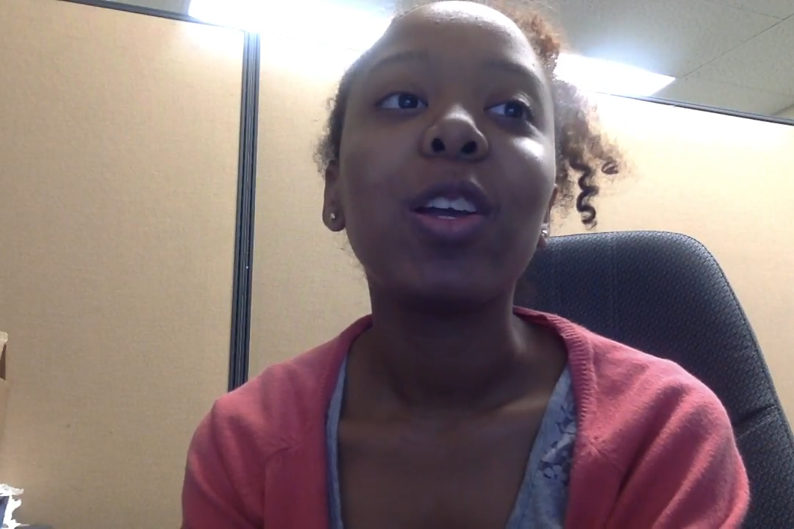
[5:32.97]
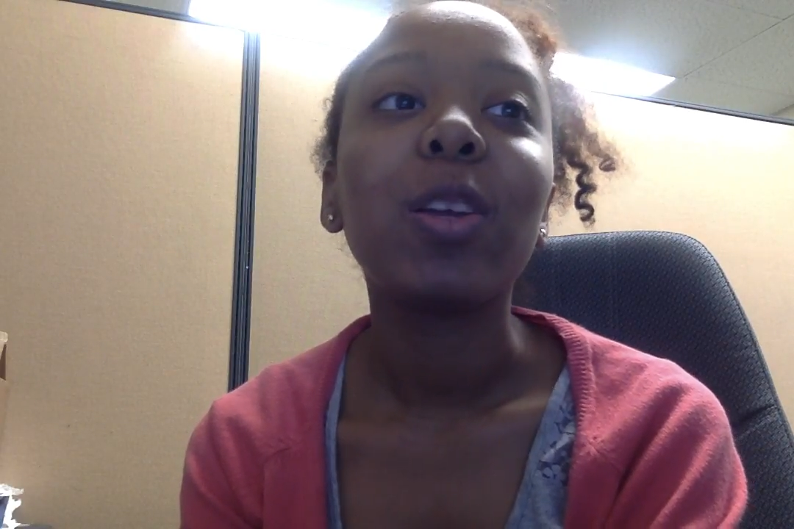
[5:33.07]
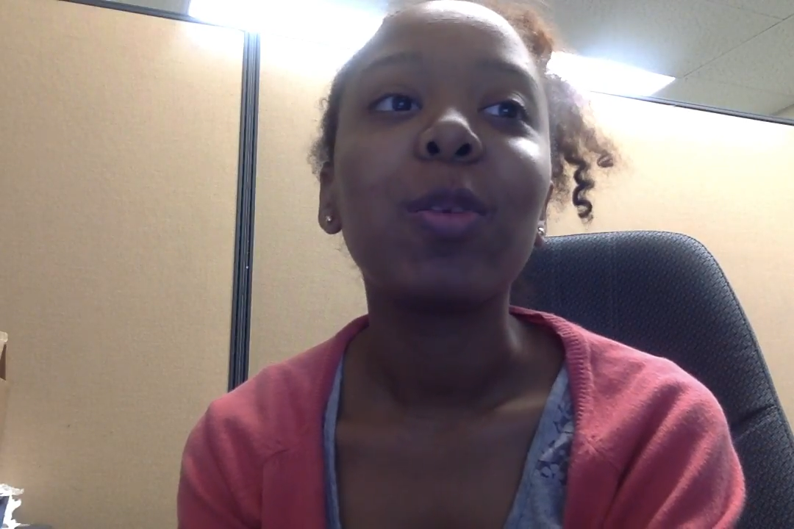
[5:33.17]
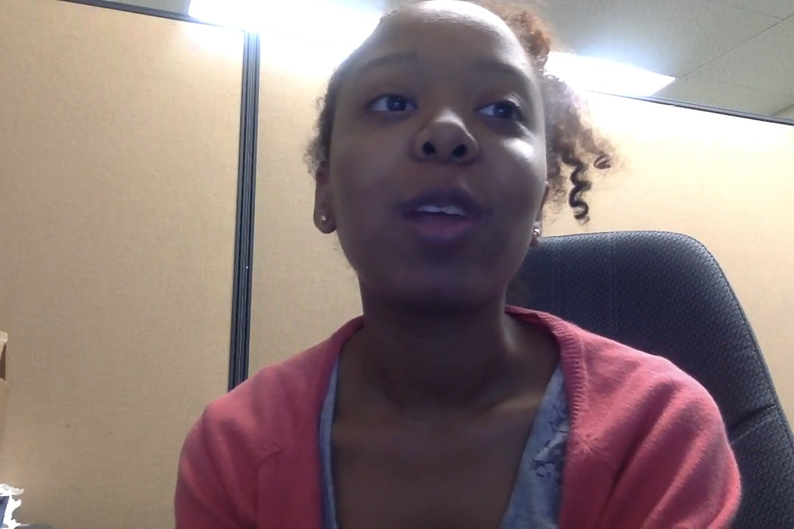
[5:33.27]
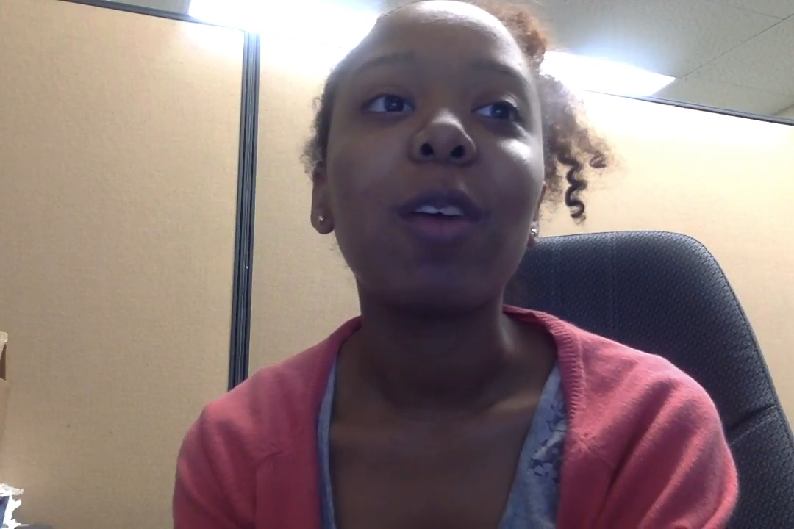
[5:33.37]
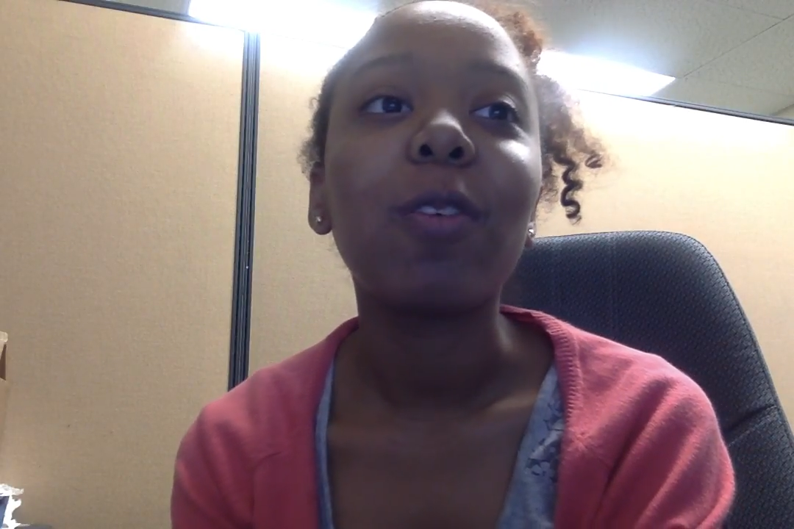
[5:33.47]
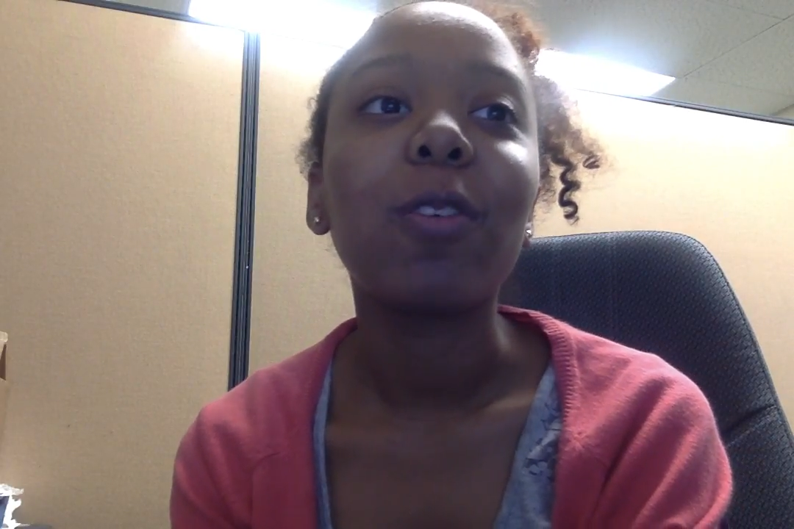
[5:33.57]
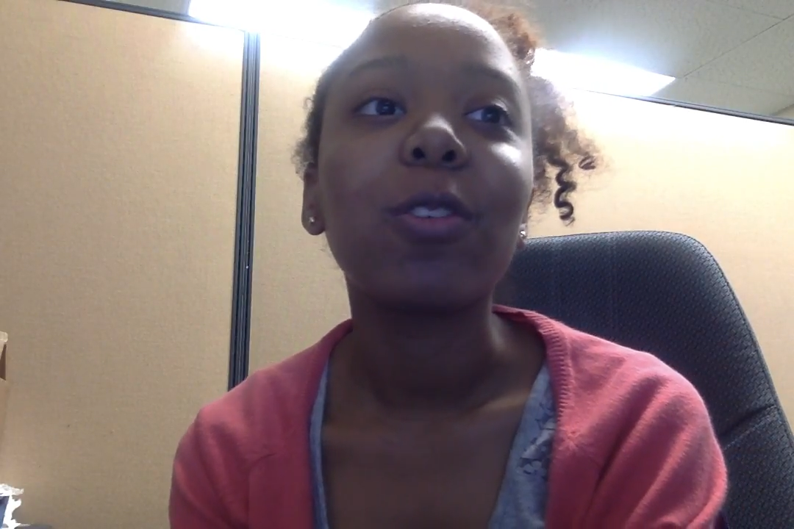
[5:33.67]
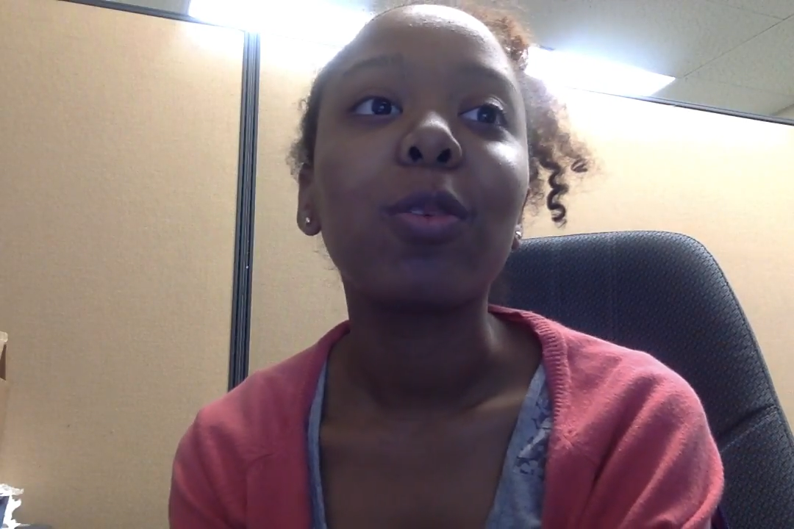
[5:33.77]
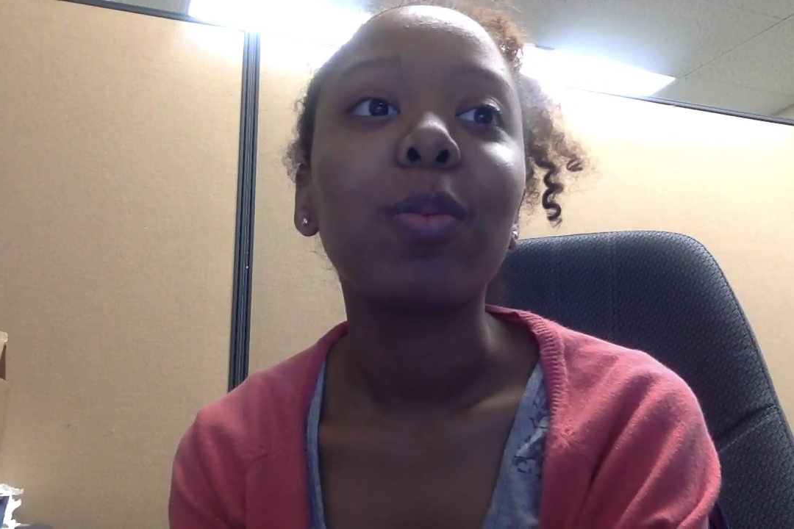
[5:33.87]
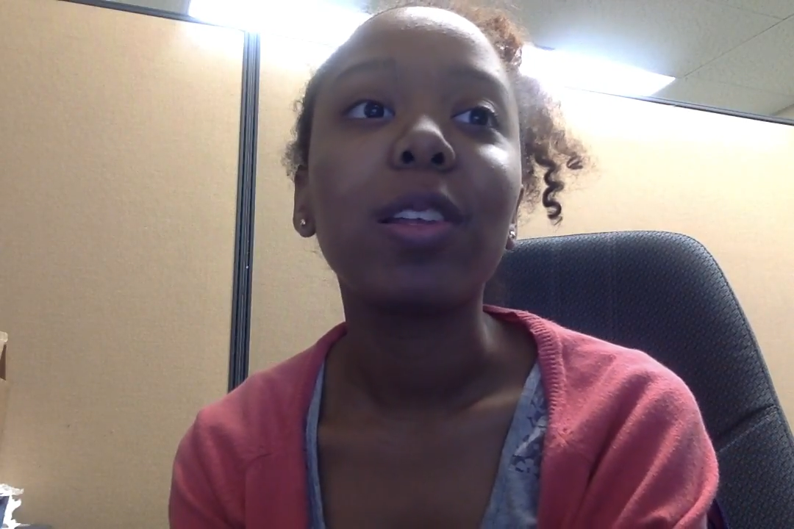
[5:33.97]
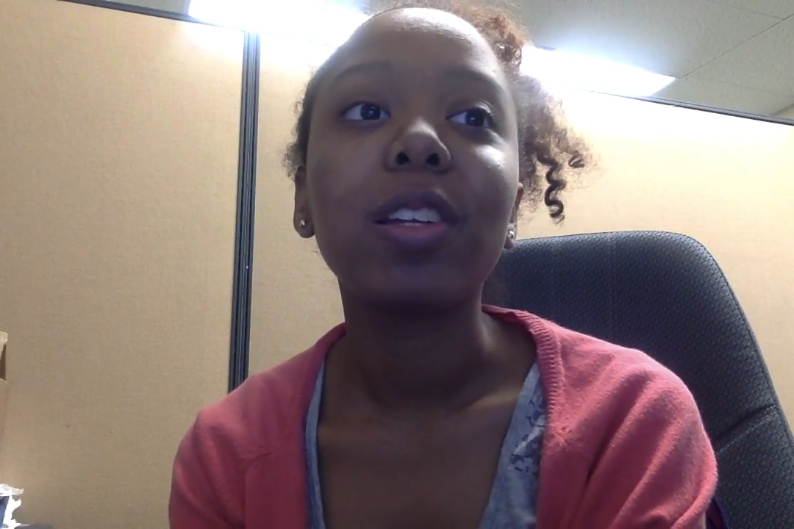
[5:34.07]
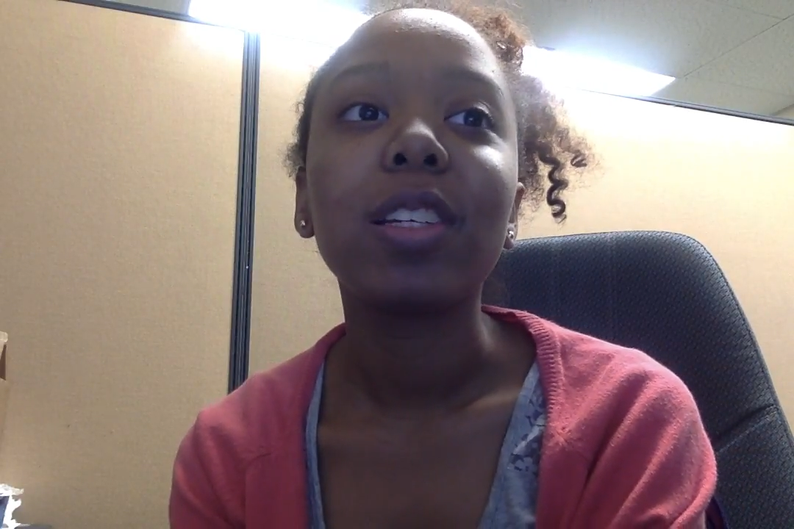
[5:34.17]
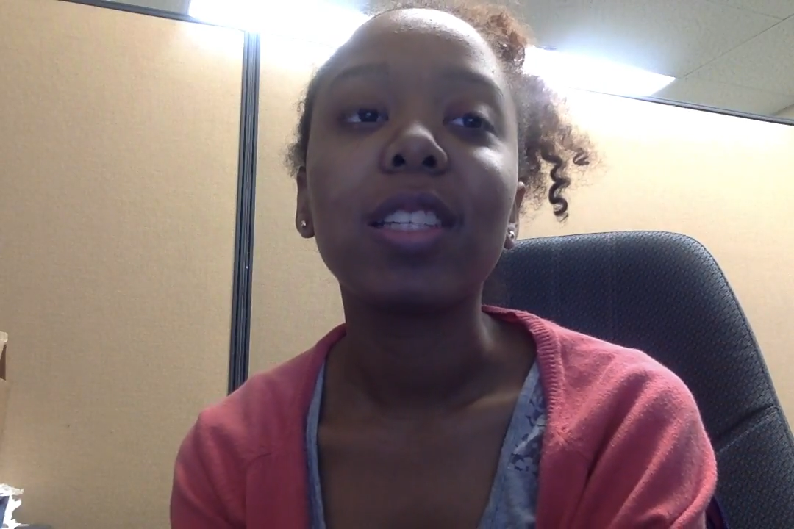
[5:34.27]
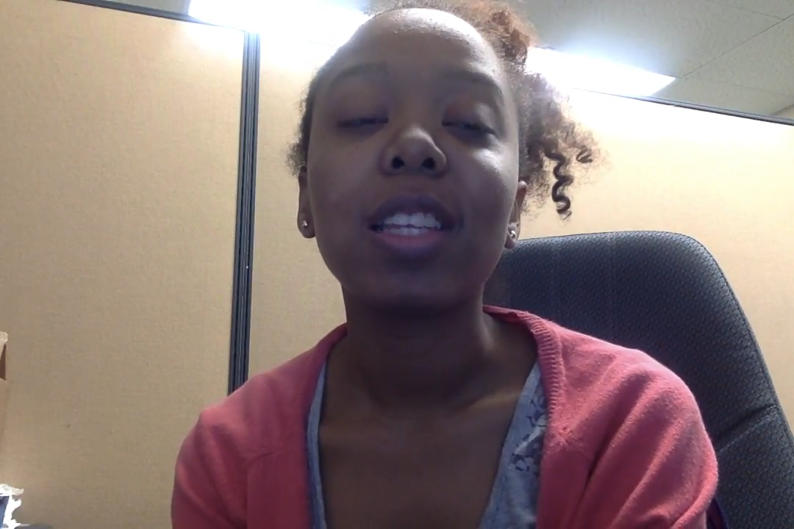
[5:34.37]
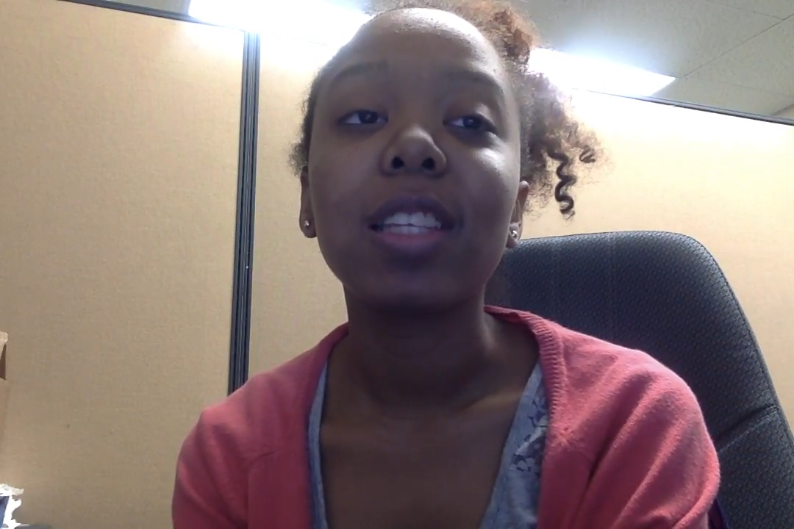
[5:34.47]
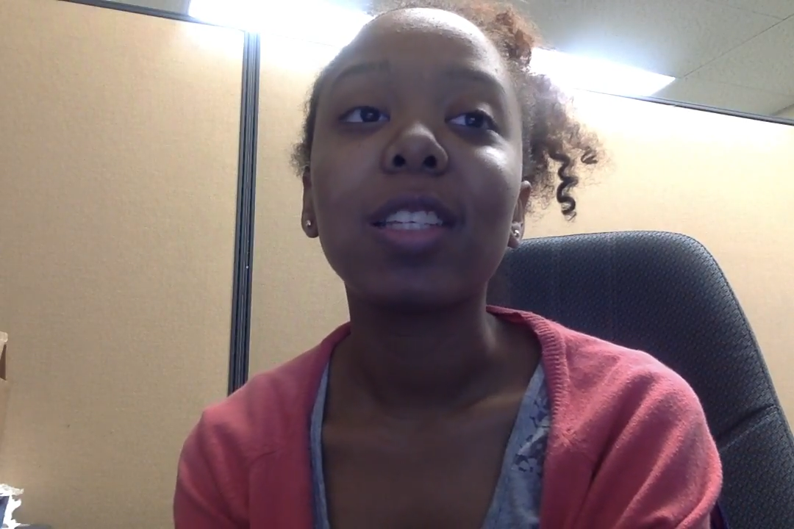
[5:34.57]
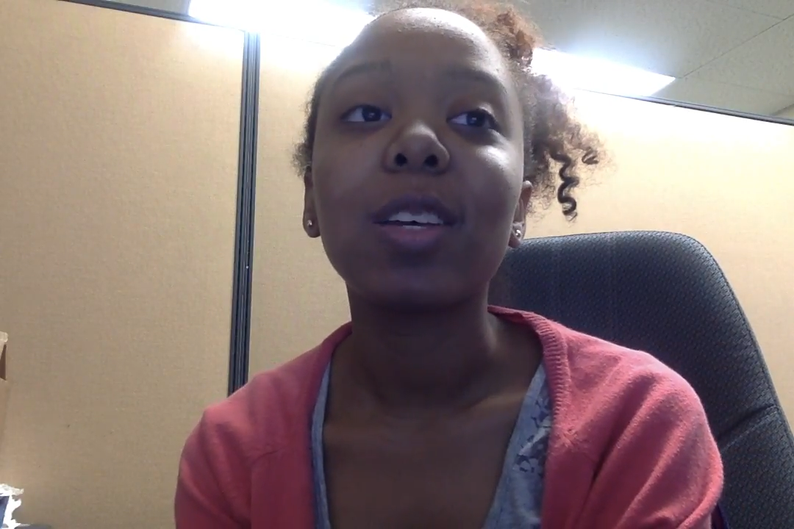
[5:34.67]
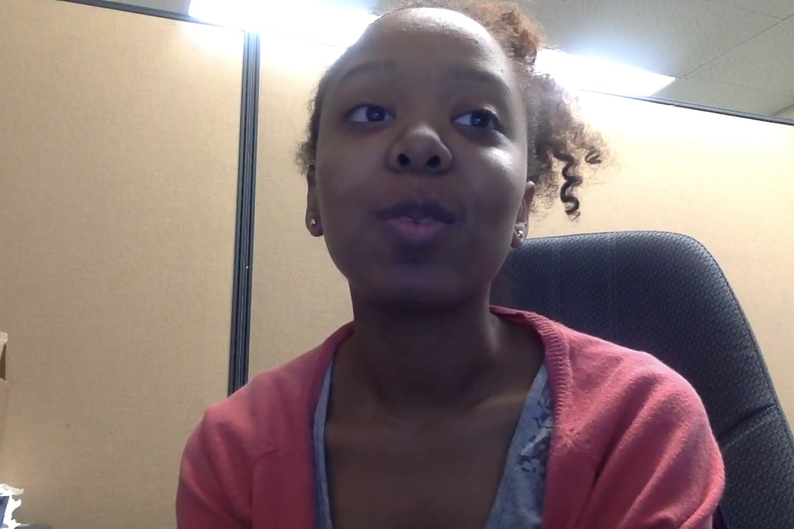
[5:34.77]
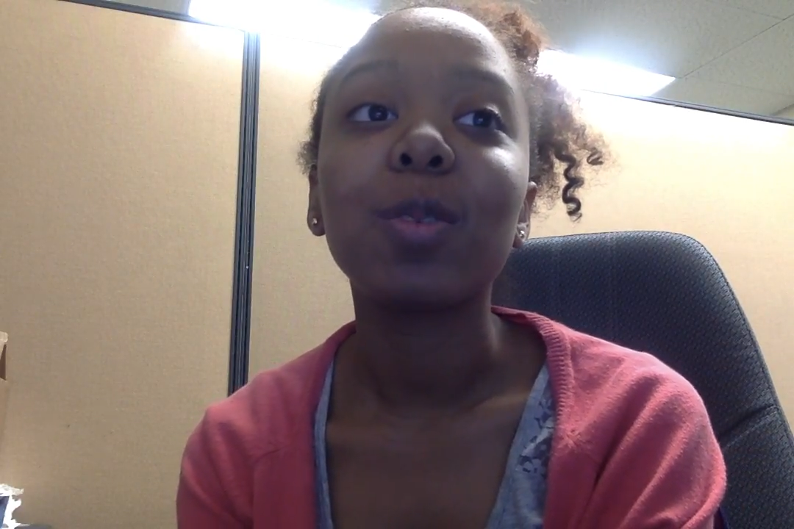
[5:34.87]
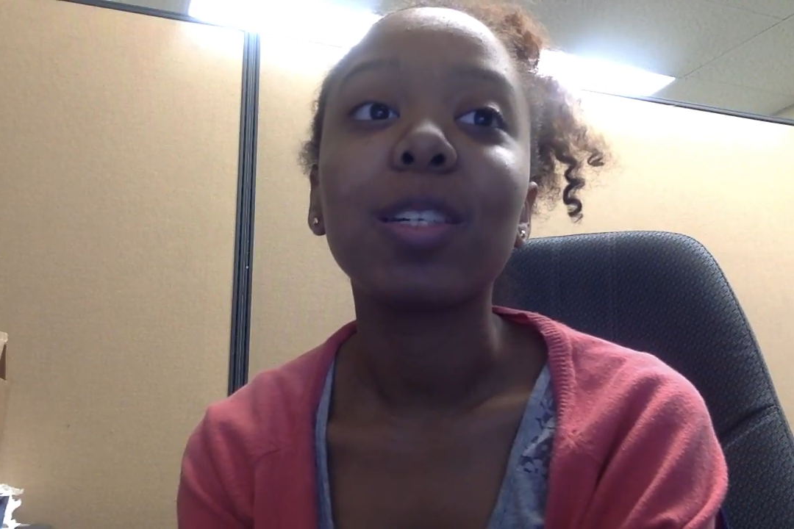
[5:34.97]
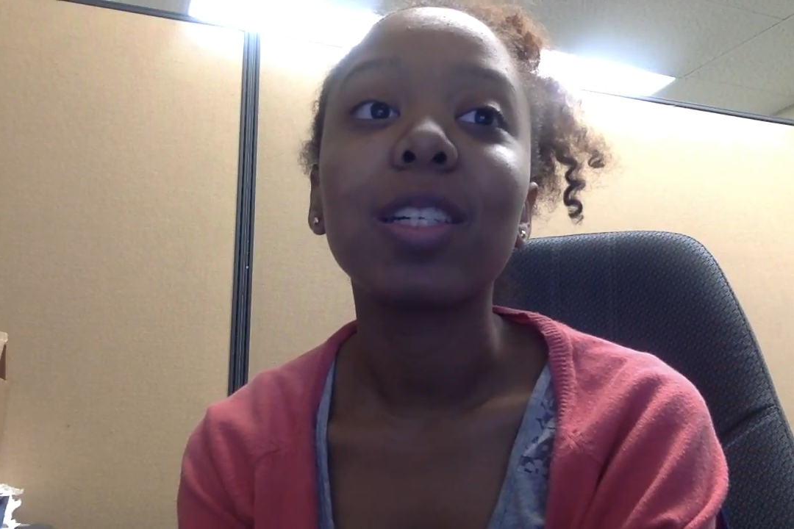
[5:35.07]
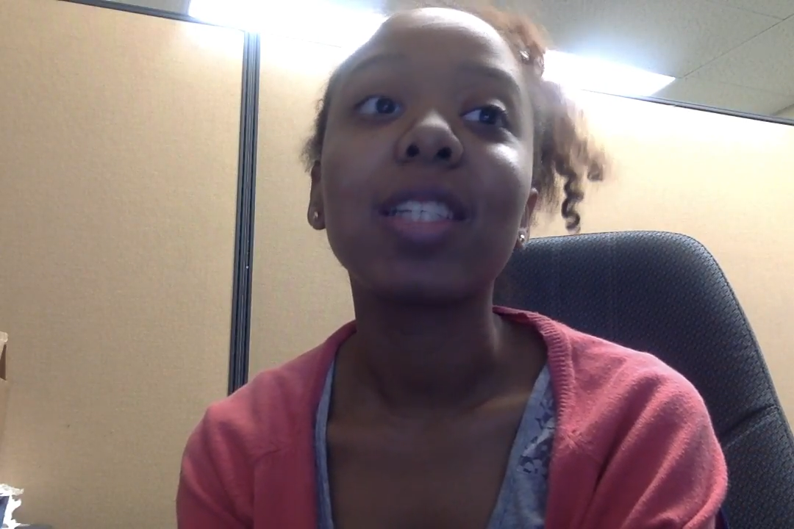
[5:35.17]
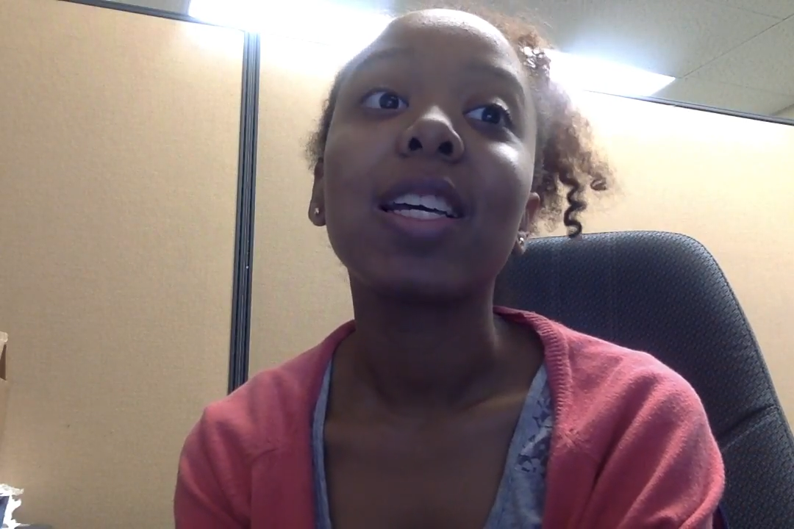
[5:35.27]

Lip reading: to weed out vulnerabilities in the software.